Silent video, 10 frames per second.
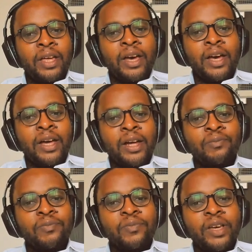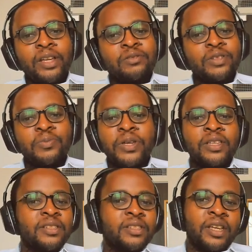And it was
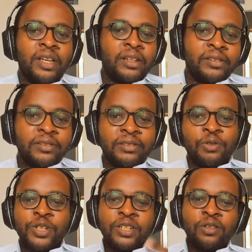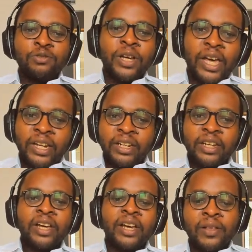based in Waterloo,
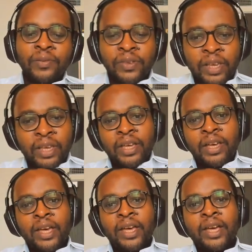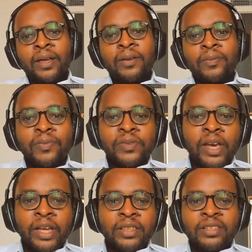Canada.
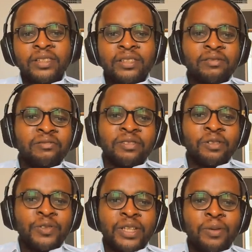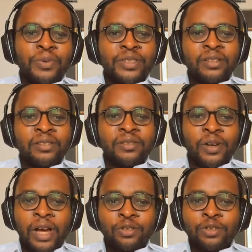And this, for some reason,
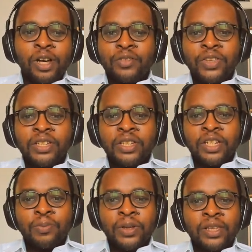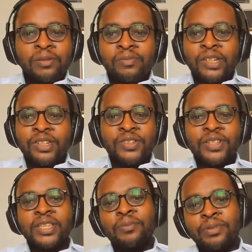I don't know how they did it, but they managed to
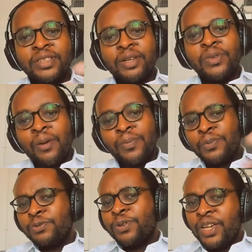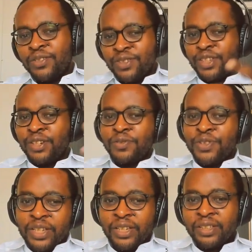assemble some young people who were interested in
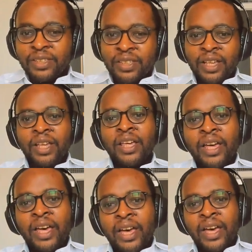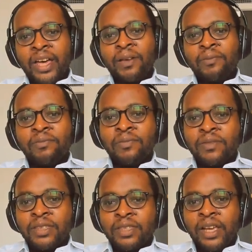physics,
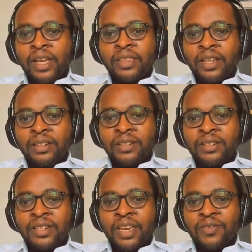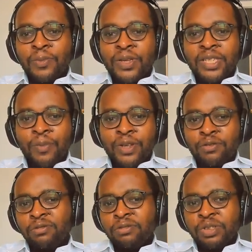and then gave them a summer
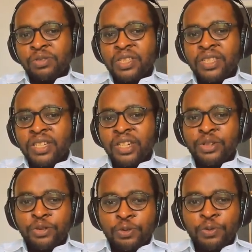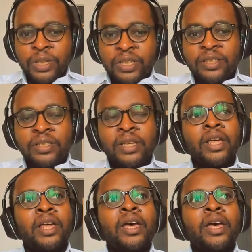school, which was essentially 2 weeks.